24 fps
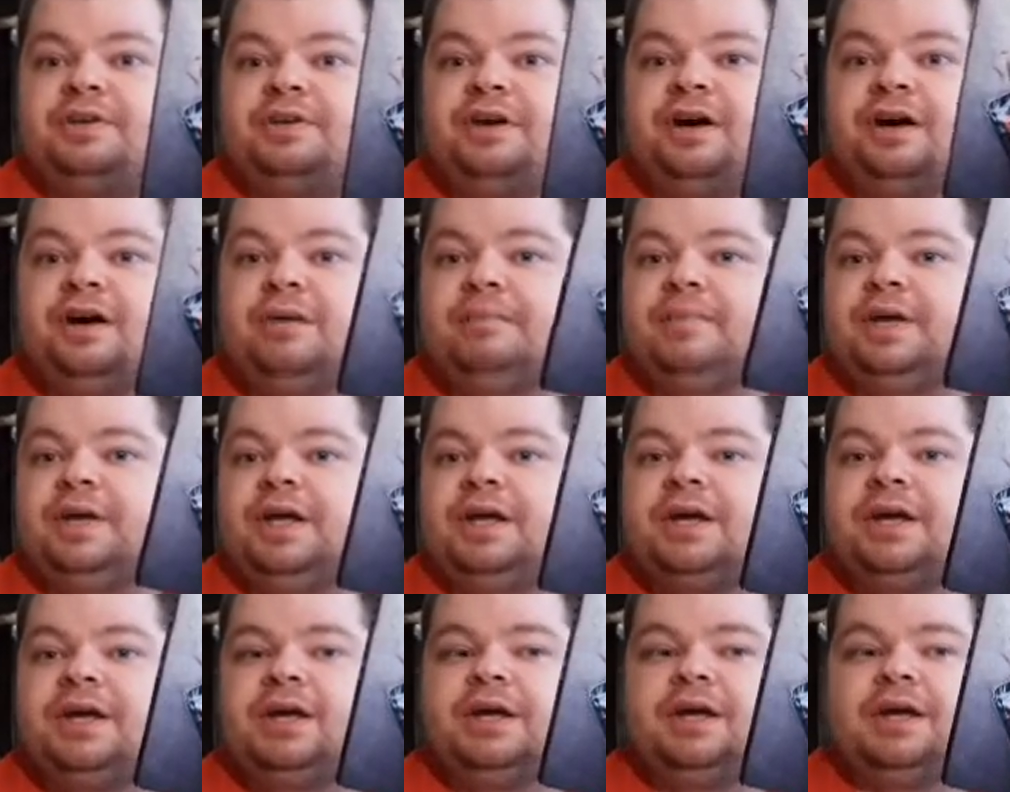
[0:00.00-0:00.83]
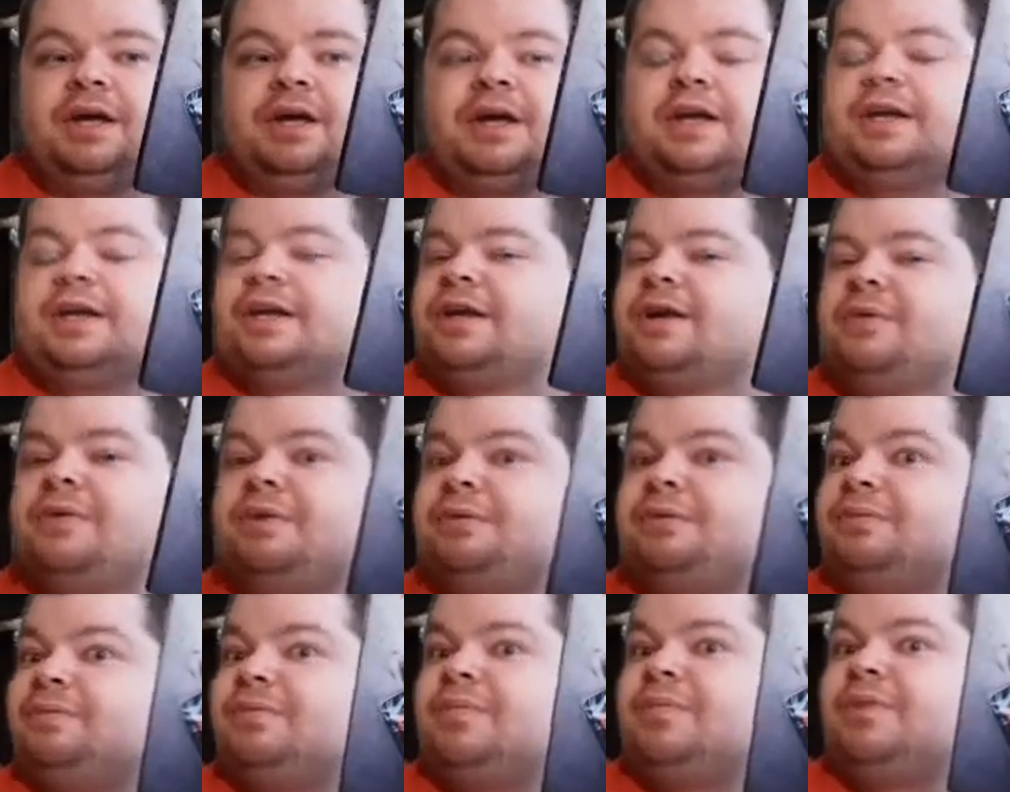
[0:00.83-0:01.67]
And
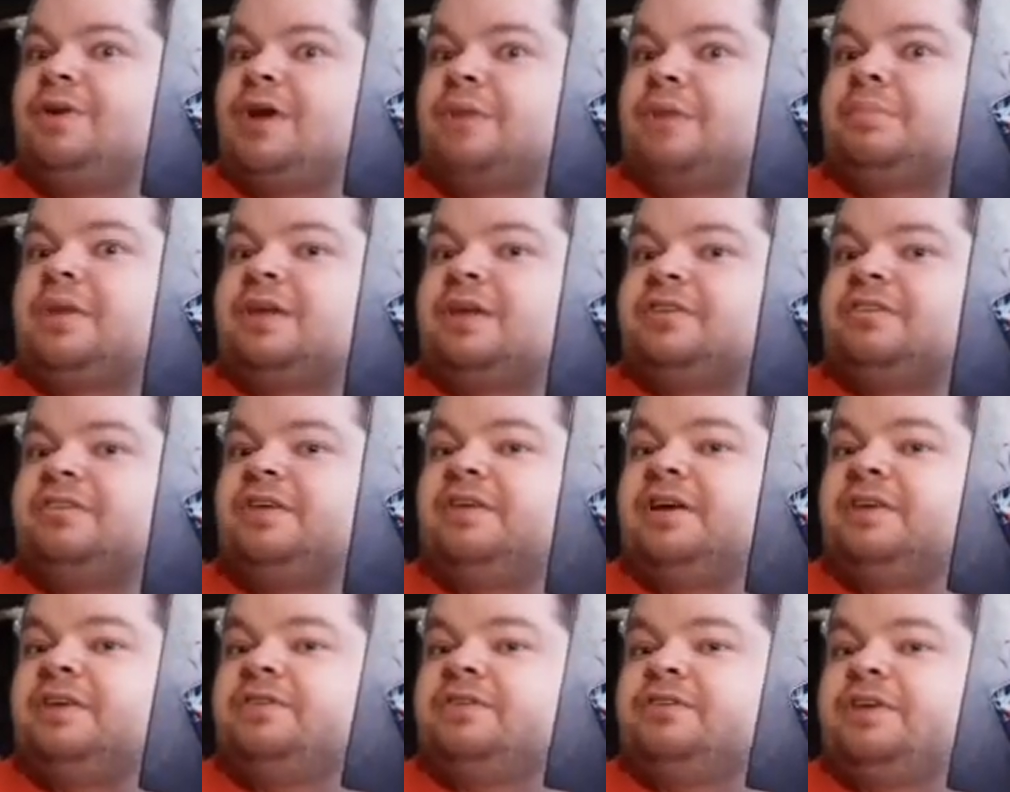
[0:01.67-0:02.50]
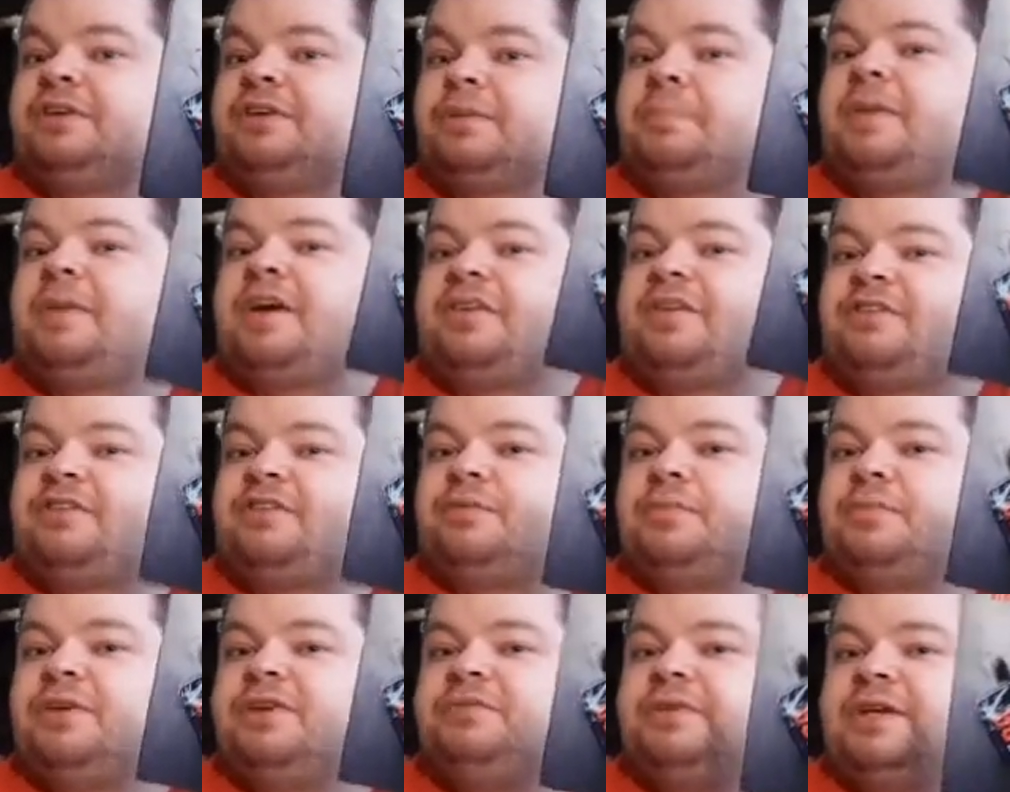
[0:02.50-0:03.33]
I'm not saying it's like the best
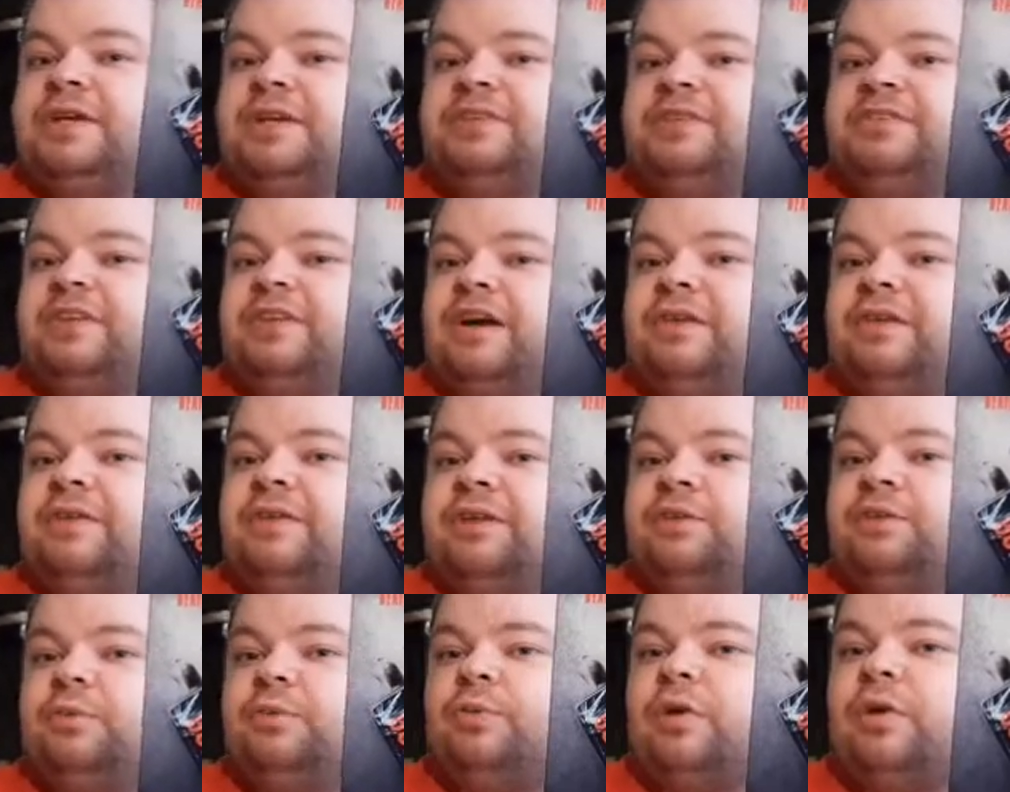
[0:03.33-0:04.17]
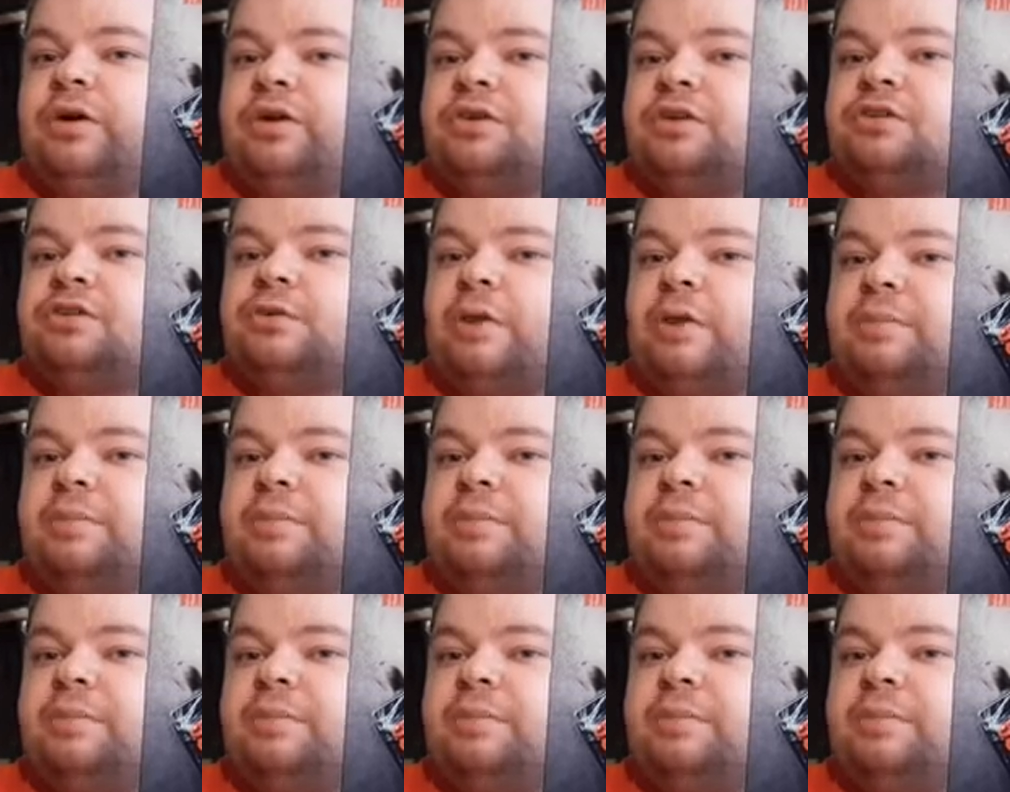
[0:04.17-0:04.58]
movie. It's not like the worst.